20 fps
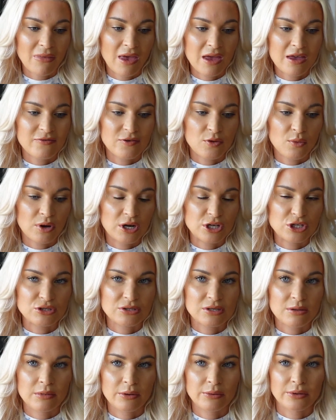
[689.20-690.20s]
If you want to do
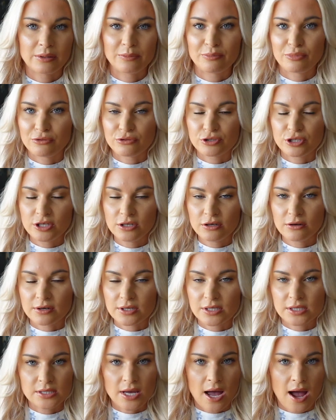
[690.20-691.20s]
something really bougie, go to
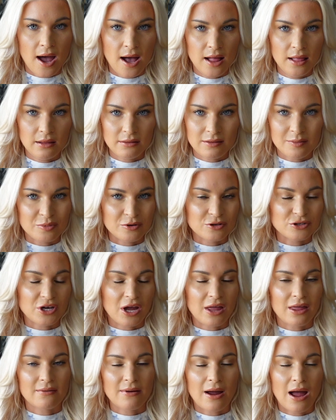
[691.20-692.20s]
Sal at the Burj
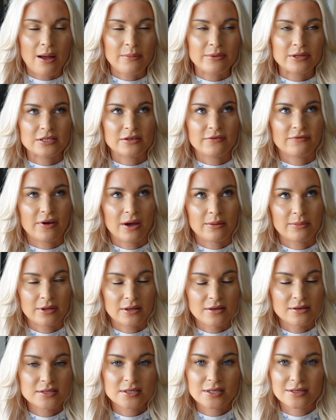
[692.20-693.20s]
Al Arab. It's
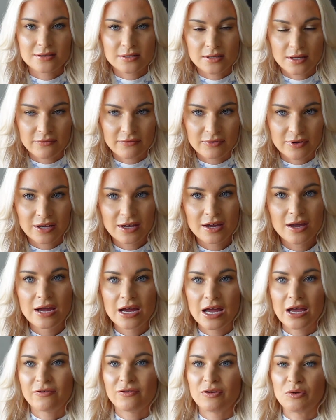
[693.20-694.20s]
fabulous. It's lovely.
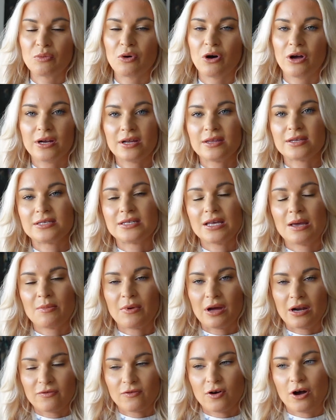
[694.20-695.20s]
If you want the same
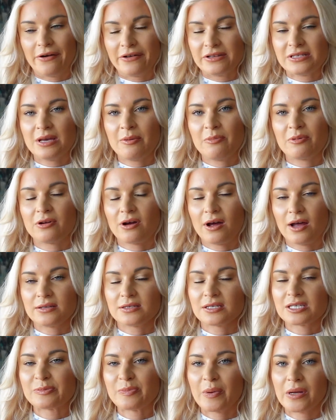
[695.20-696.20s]
kind of concept but not as
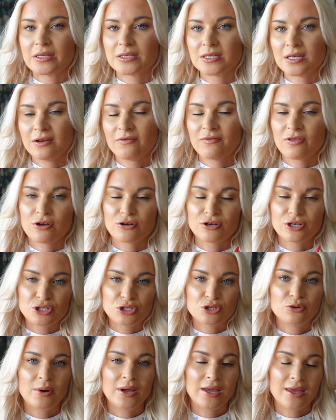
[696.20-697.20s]
expensive, there is
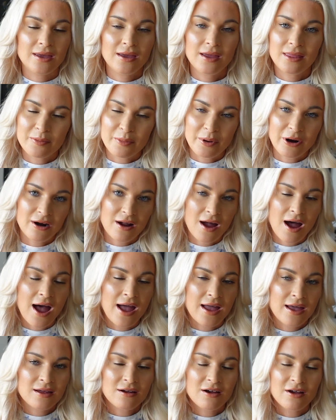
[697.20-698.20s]
Twiggy in the Park
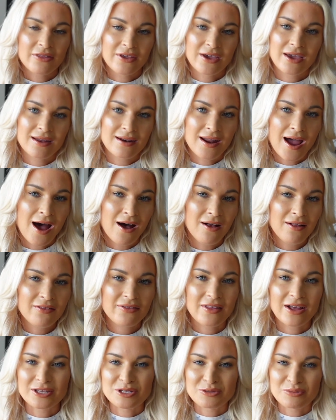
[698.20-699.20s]
Hyatt on the canal.
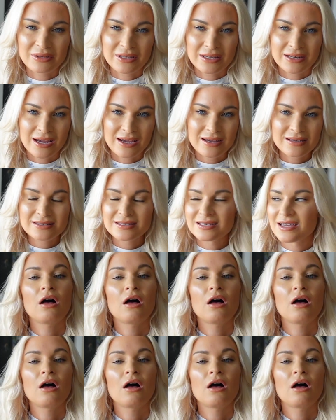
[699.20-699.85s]
That's really nice.